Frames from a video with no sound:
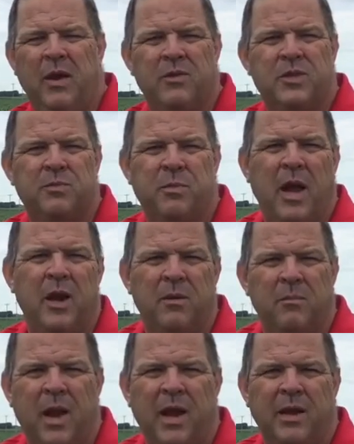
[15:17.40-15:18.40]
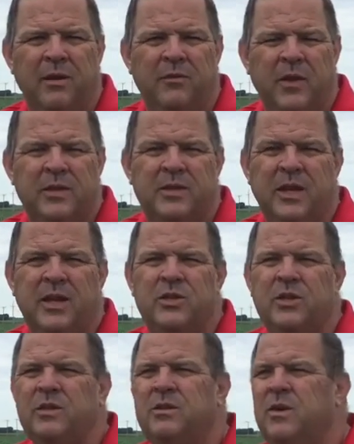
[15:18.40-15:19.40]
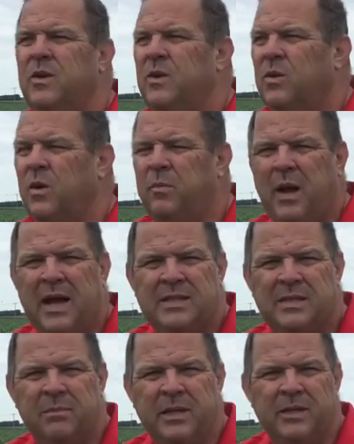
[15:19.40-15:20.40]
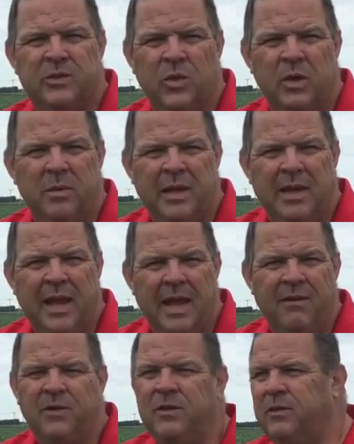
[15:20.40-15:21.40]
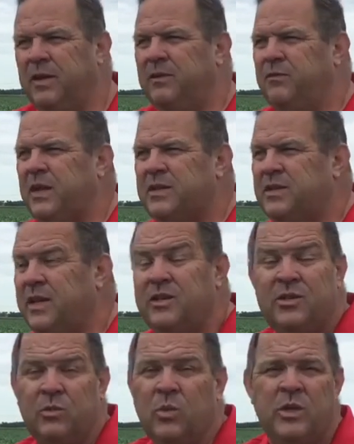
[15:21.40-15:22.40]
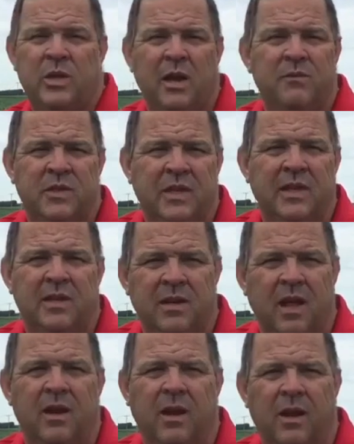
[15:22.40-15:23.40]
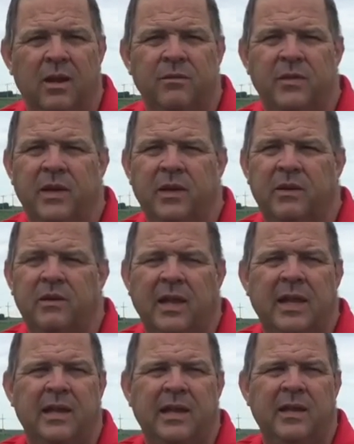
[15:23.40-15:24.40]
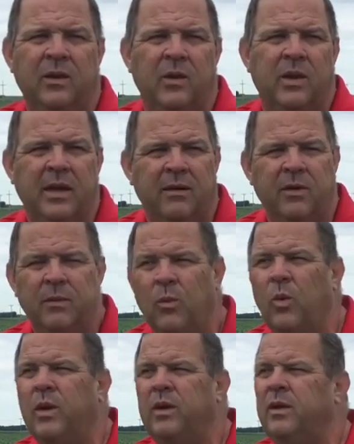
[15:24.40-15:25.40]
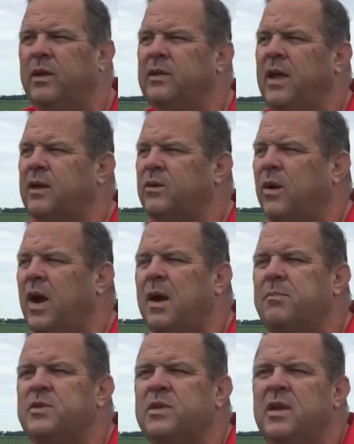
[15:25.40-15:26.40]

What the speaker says: a spider mite infestation or possibly a soybean aphid infestation, which I've seen none of here lately, looking every morning at crops,